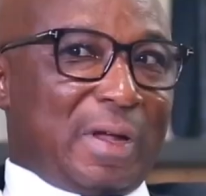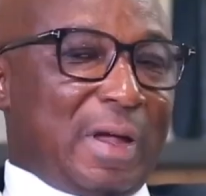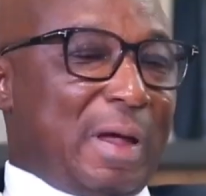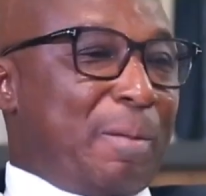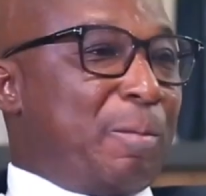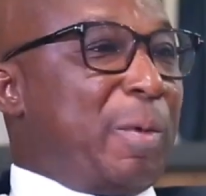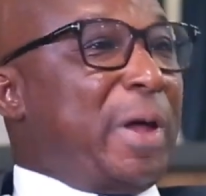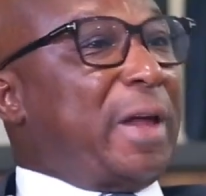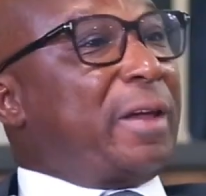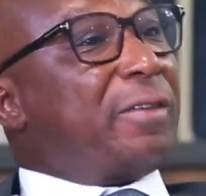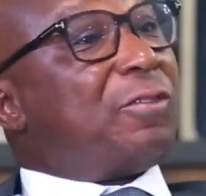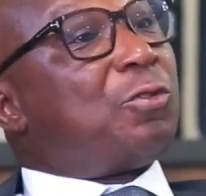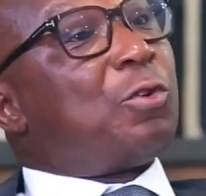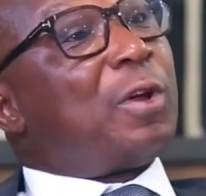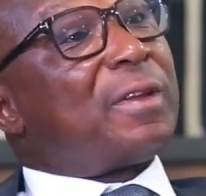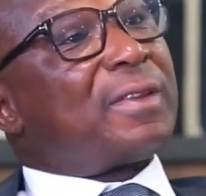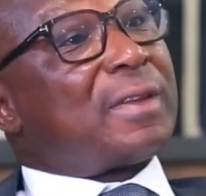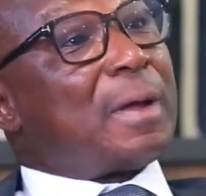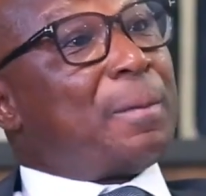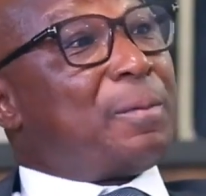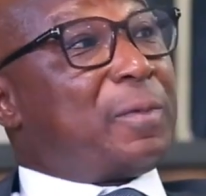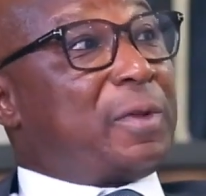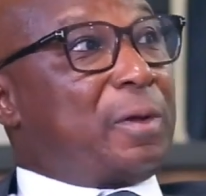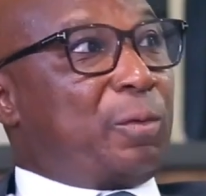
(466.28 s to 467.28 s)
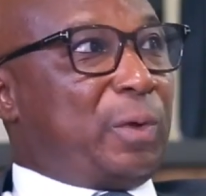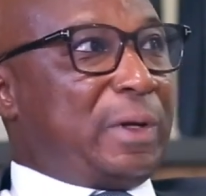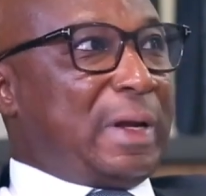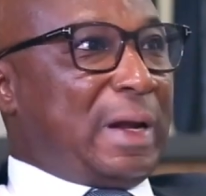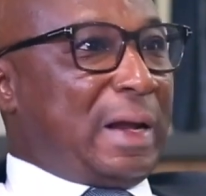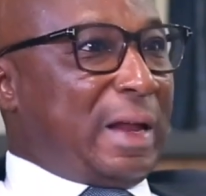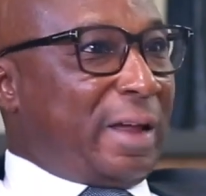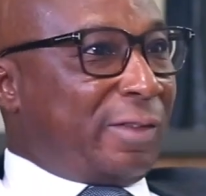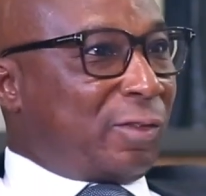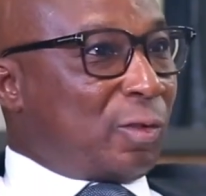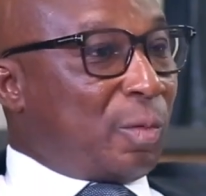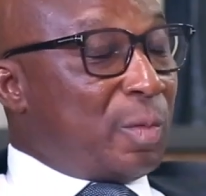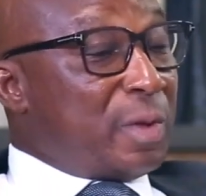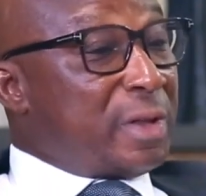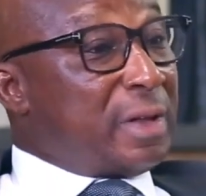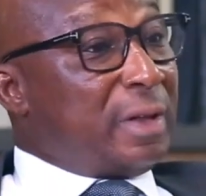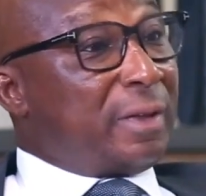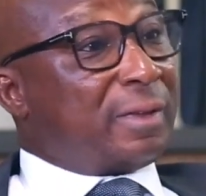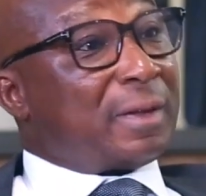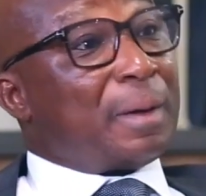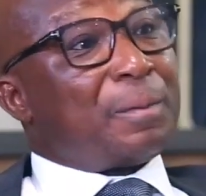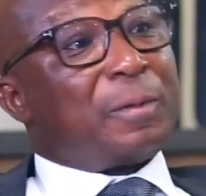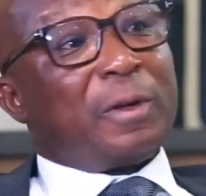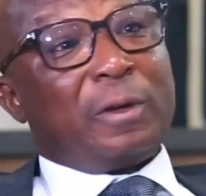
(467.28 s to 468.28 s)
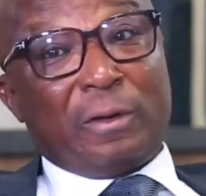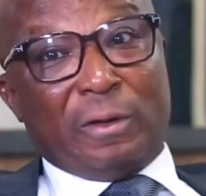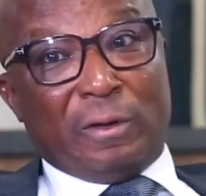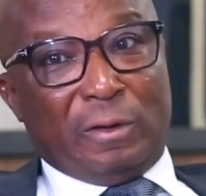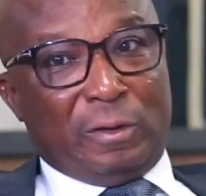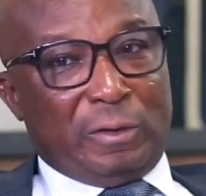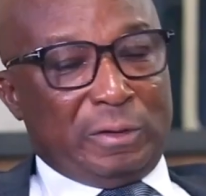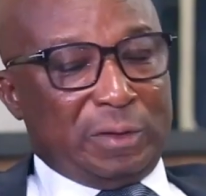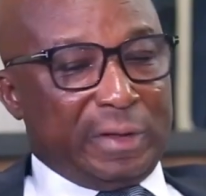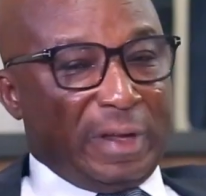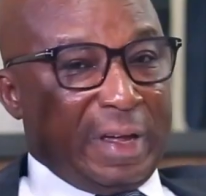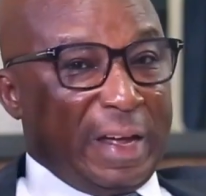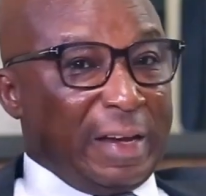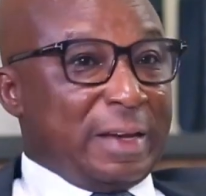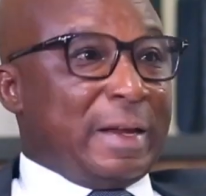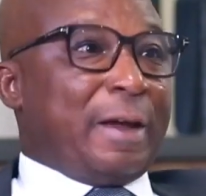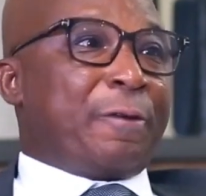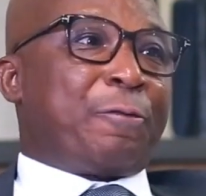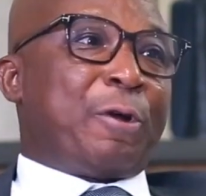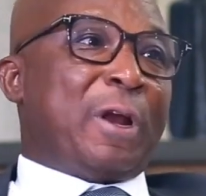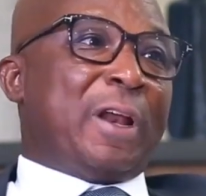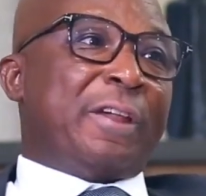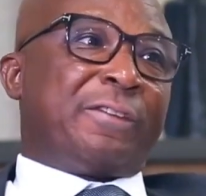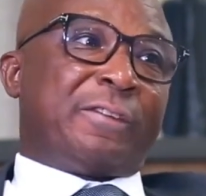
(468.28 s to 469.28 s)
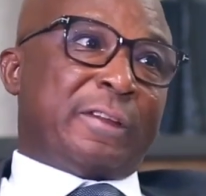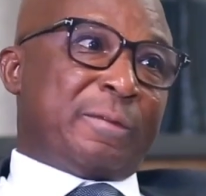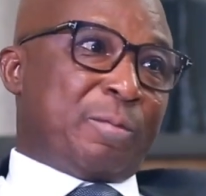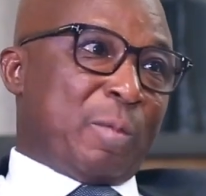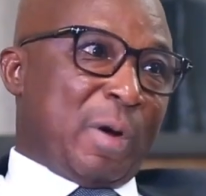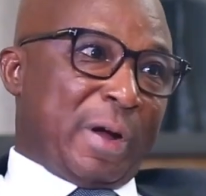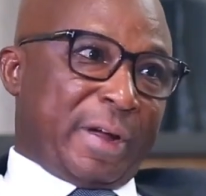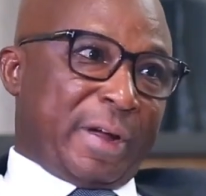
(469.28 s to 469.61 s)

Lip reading: But it's not something with the Lands Commission, it's something in the real estate